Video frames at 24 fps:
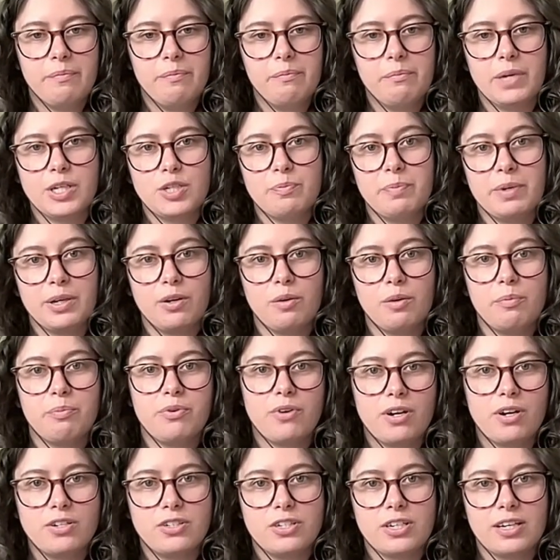much bigger
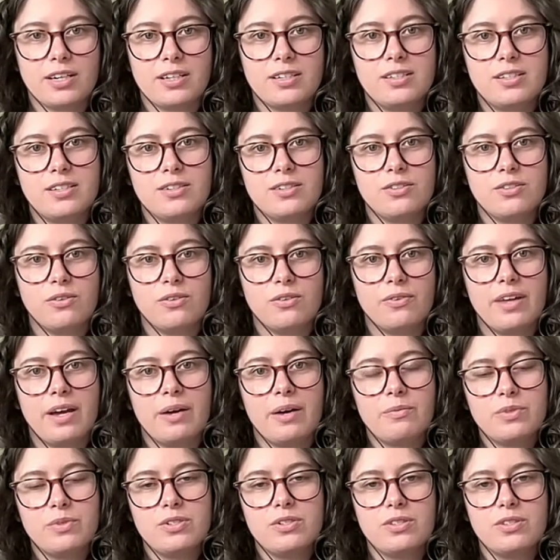project. So
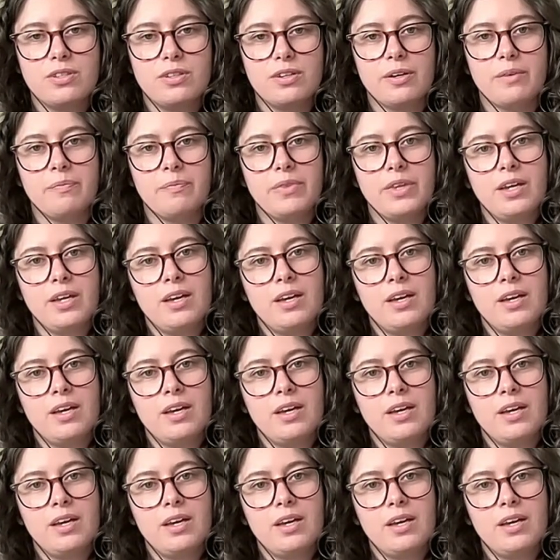that was the